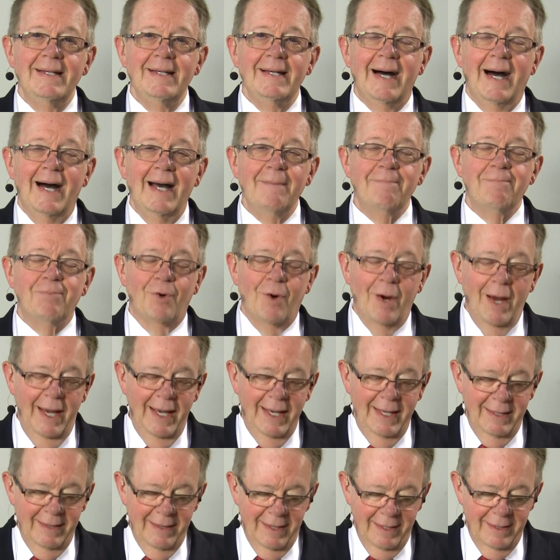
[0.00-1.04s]
I
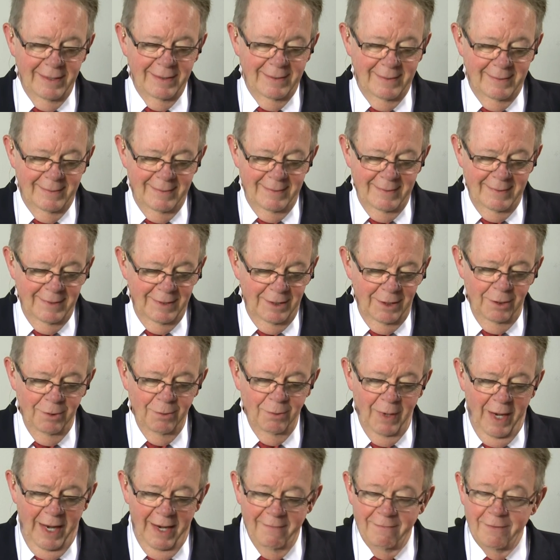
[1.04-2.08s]
pray that
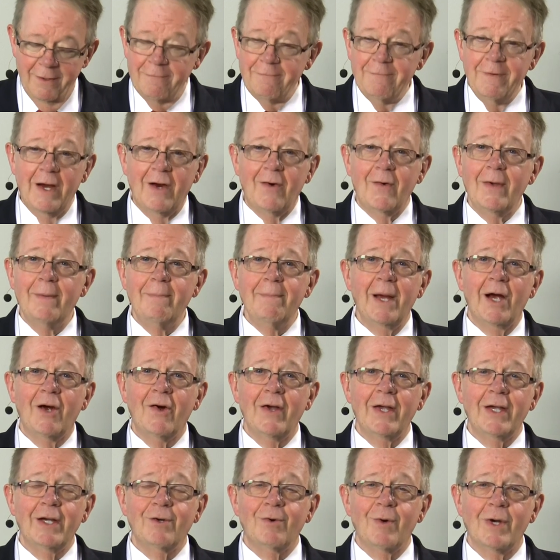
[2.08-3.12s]
you have a very
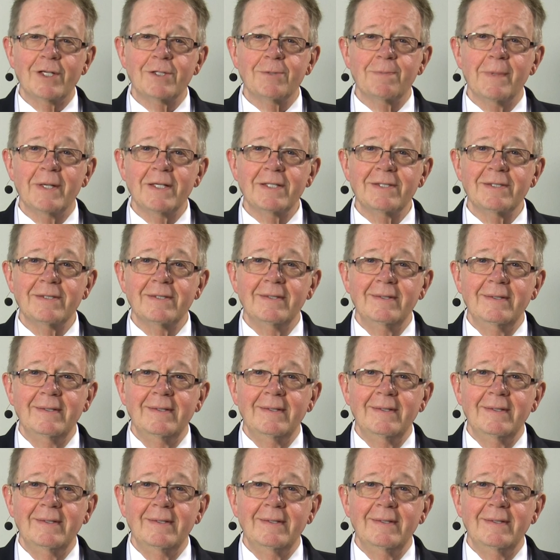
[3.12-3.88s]
Merry Christmas